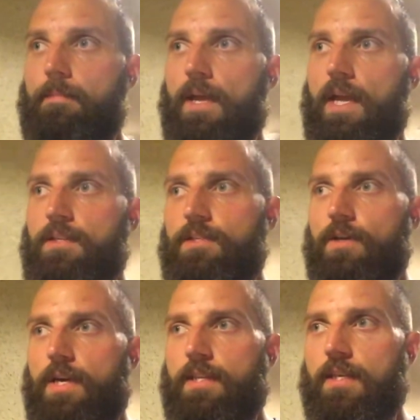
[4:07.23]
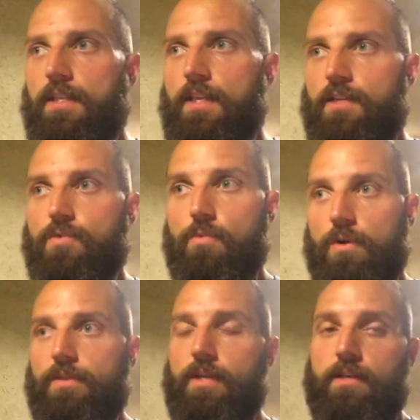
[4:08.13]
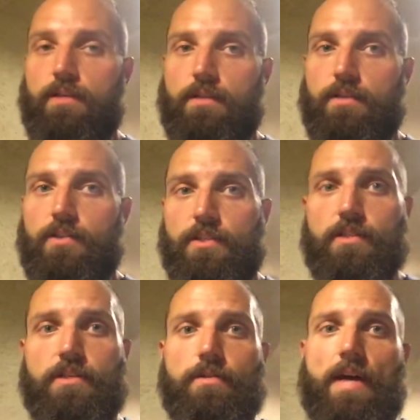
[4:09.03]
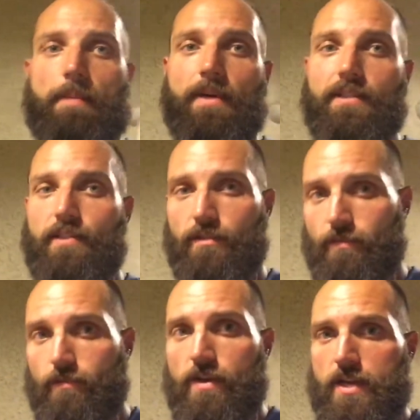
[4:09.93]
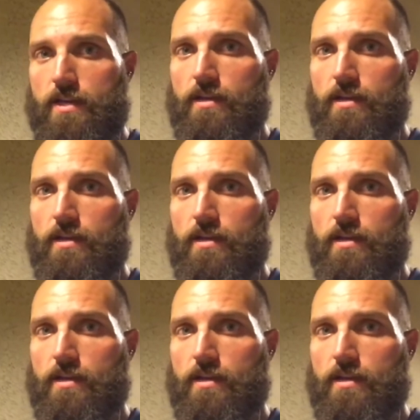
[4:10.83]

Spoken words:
And so I think that it's worth it just to do that, because it's free.